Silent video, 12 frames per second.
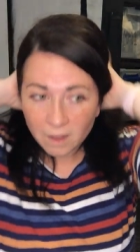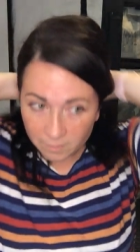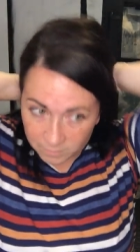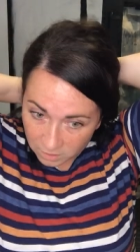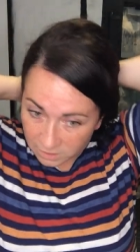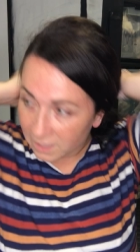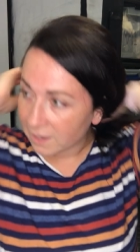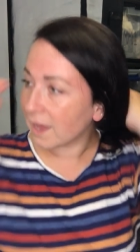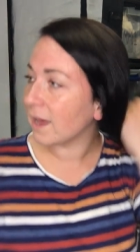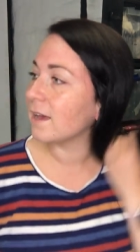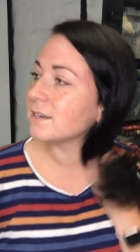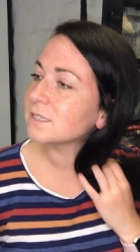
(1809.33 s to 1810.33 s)
I'm looking
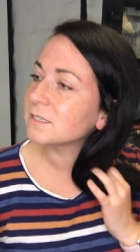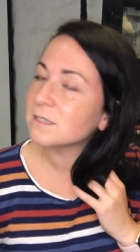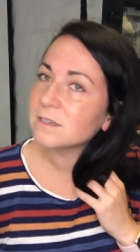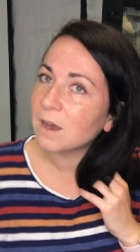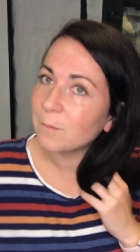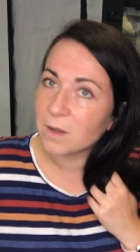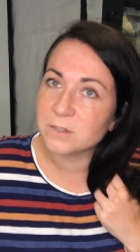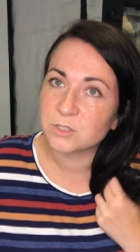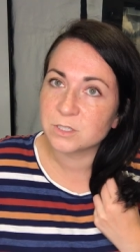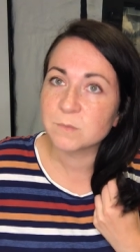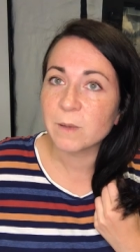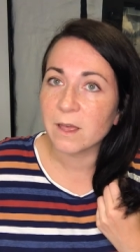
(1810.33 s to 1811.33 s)
at a
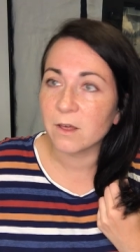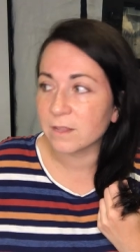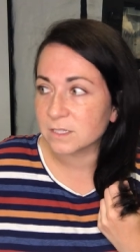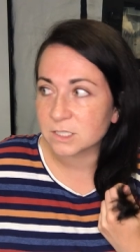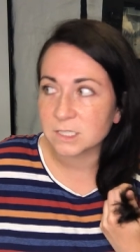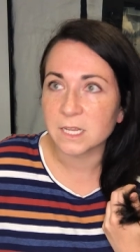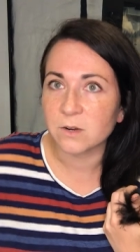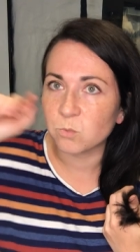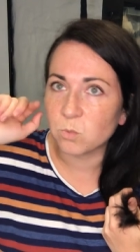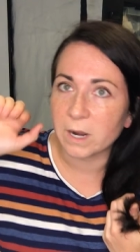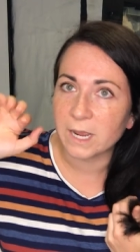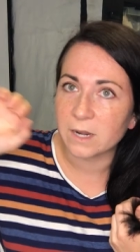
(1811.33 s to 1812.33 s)
monstrous pile that's just like
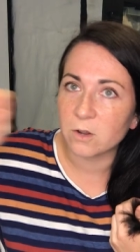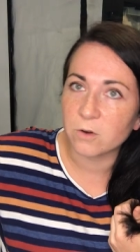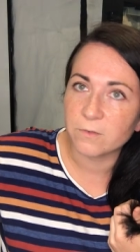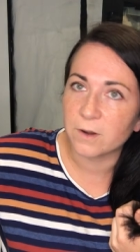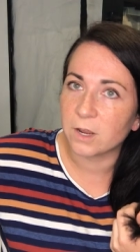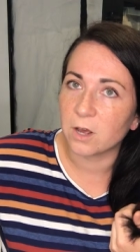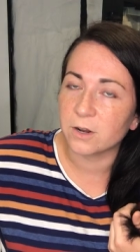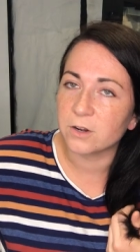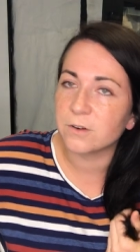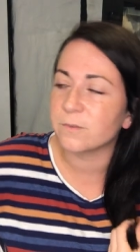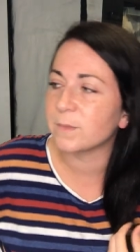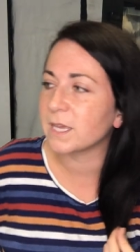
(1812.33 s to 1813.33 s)
right over
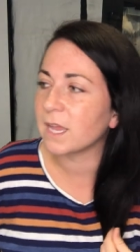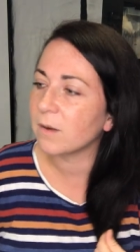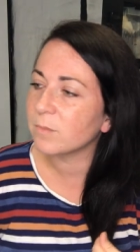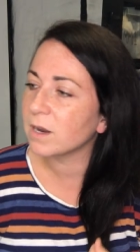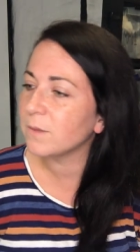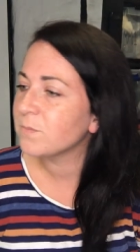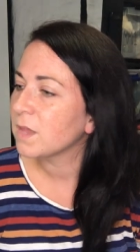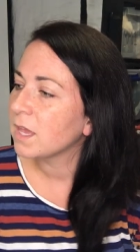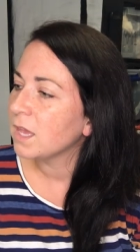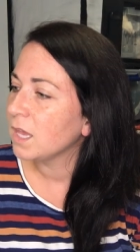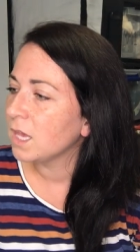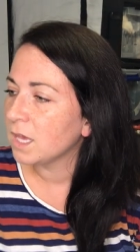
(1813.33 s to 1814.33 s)
yonder from the camera.
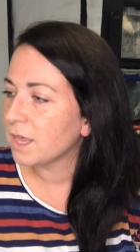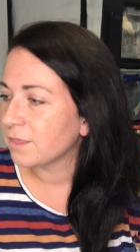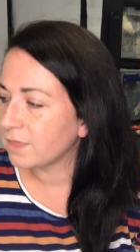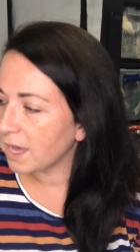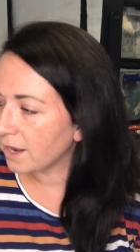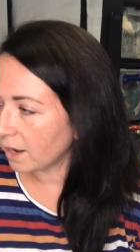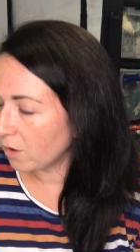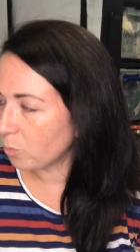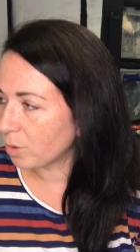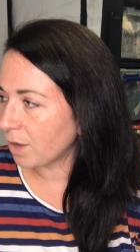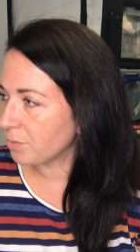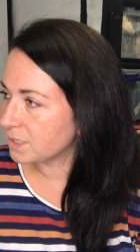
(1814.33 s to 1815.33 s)
That I'll
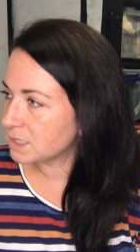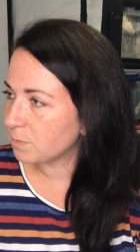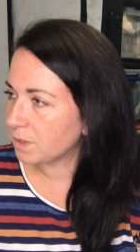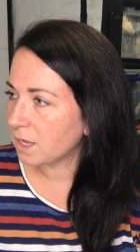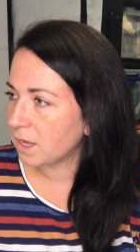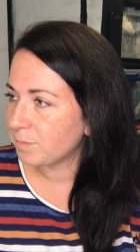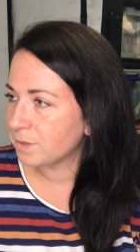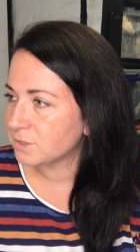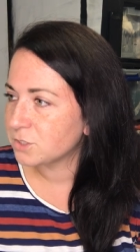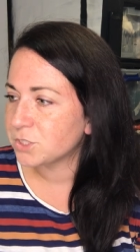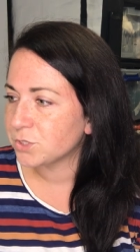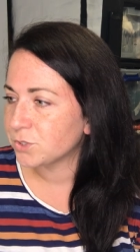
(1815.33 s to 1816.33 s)
probably split up
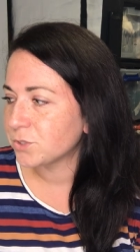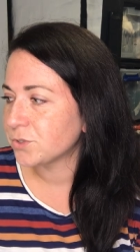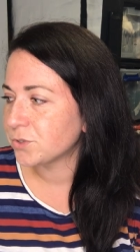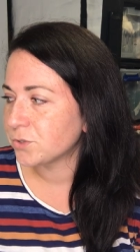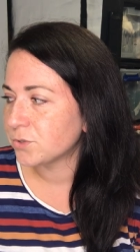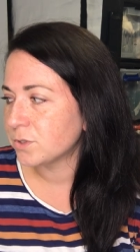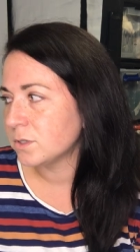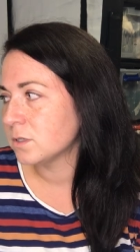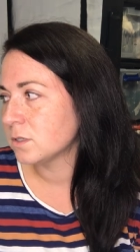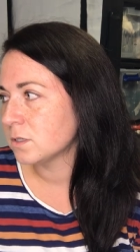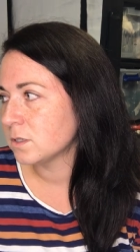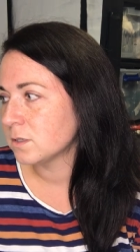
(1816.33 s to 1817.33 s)
into
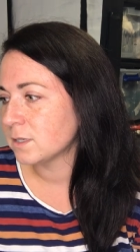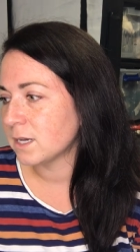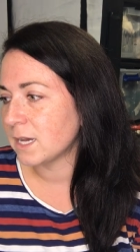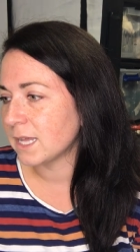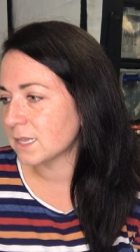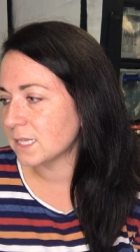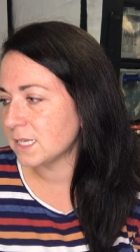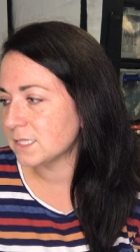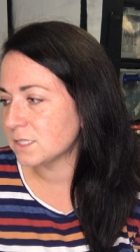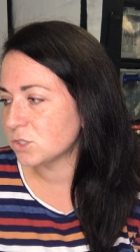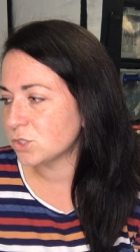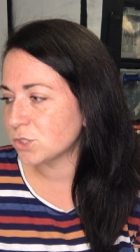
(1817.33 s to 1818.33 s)
at
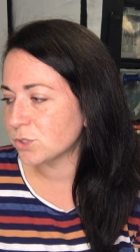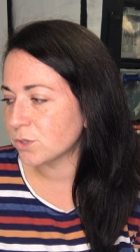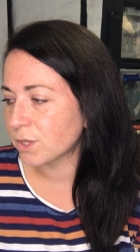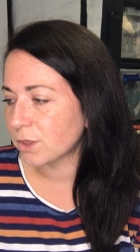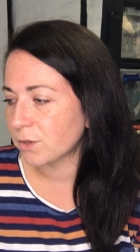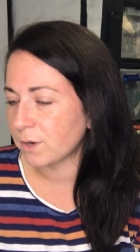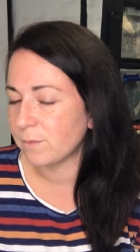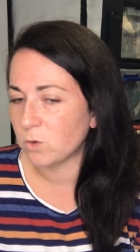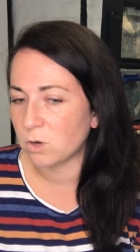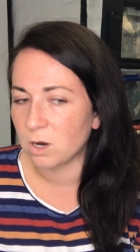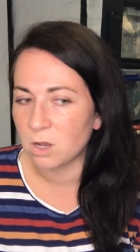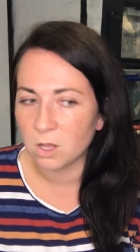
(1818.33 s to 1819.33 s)
least two to three
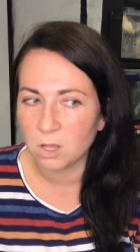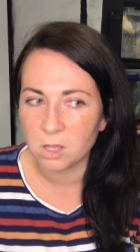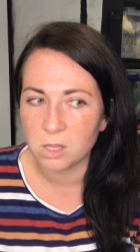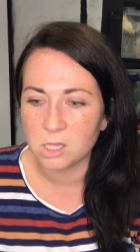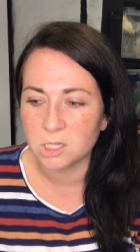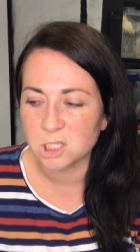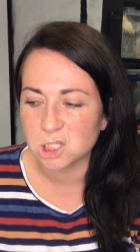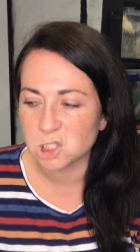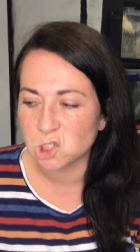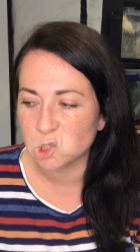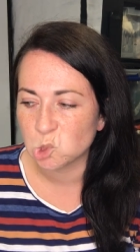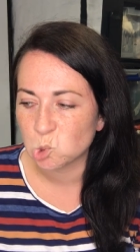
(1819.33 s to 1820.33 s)
more
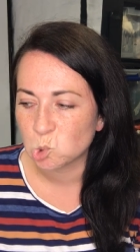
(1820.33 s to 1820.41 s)
hauls.